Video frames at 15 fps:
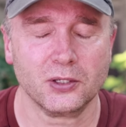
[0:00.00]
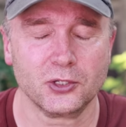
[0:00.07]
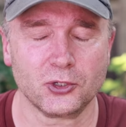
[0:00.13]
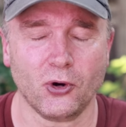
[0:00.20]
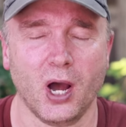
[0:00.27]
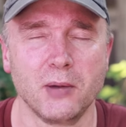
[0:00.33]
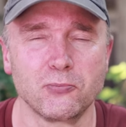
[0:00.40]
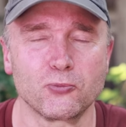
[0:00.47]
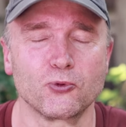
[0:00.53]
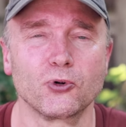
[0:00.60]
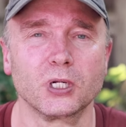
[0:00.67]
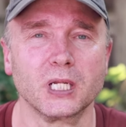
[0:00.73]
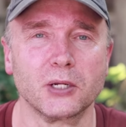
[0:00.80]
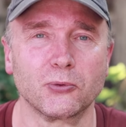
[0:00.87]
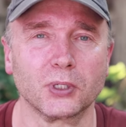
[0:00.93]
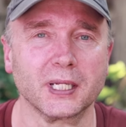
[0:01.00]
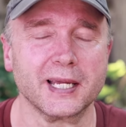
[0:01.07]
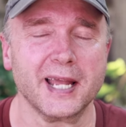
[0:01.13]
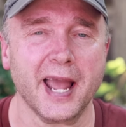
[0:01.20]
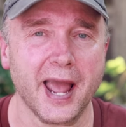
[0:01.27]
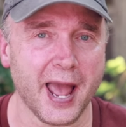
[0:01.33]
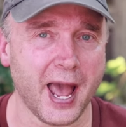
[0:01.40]
So I'm really, really
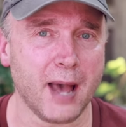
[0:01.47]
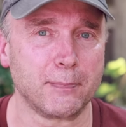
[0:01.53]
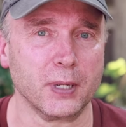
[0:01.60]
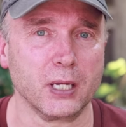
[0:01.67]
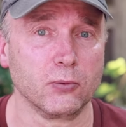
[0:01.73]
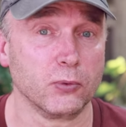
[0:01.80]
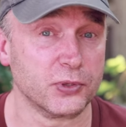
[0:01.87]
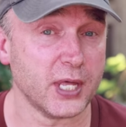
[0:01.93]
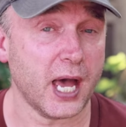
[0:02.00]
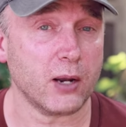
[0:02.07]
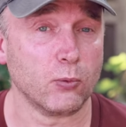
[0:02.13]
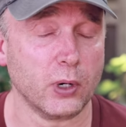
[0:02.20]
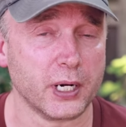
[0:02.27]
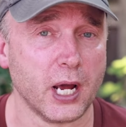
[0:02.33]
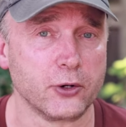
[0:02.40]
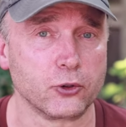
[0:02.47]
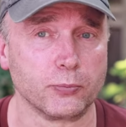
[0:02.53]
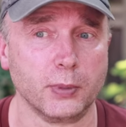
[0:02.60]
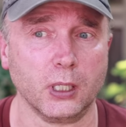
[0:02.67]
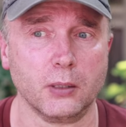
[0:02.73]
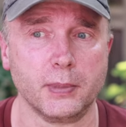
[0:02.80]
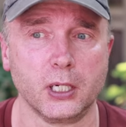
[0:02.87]
happy with that
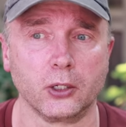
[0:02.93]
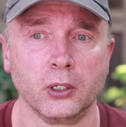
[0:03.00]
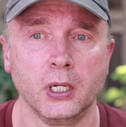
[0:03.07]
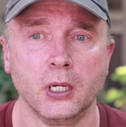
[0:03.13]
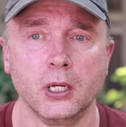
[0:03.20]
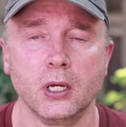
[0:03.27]
100mm.